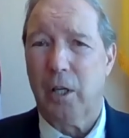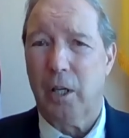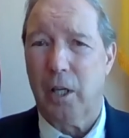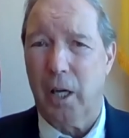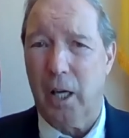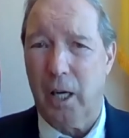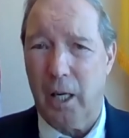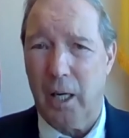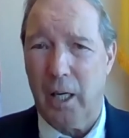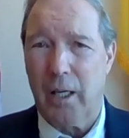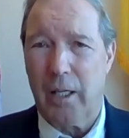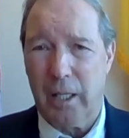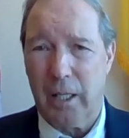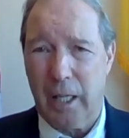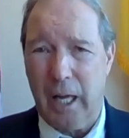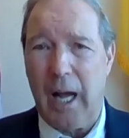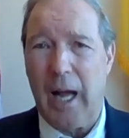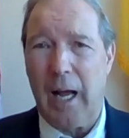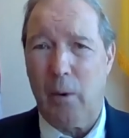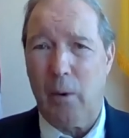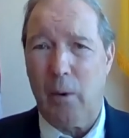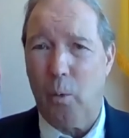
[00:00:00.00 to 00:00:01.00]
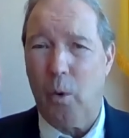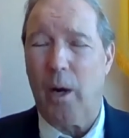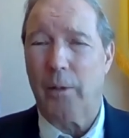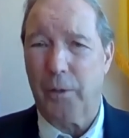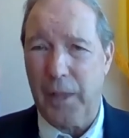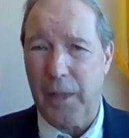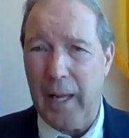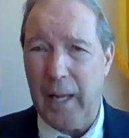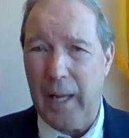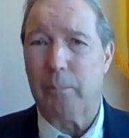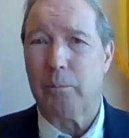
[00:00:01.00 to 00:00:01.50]
I
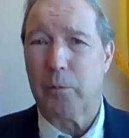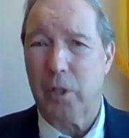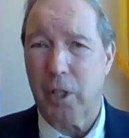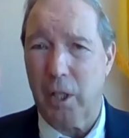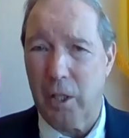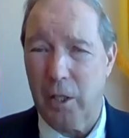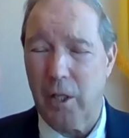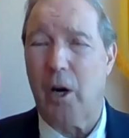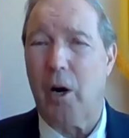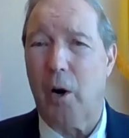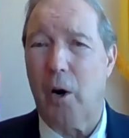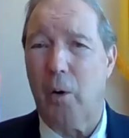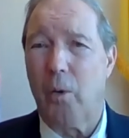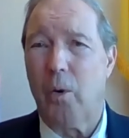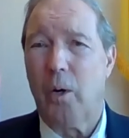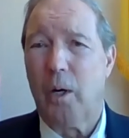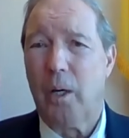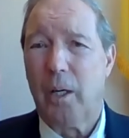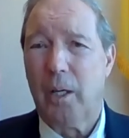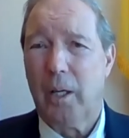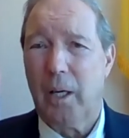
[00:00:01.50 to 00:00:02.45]
want them to know